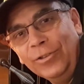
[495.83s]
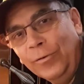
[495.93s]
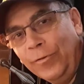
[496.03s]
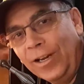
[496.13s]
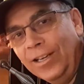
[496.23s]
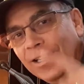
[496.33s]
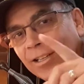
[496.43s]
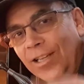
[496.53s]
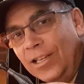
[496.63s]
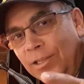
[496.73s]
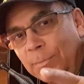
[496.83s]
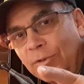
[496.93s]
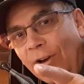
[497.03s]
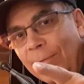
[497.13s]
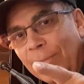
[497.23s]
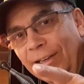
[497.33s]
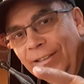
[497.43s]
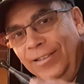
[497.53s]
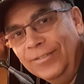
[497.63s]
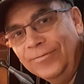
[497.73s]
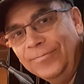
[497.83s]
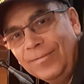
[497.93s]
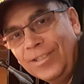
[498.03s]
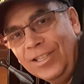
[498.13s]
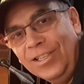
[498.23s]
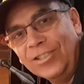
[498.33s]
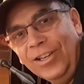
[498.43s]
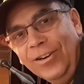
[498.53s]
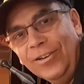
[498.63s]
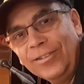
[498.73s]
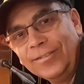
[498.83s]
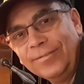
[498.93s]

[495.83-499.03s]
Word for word: Don't forget to hit that subscribe button. See you later.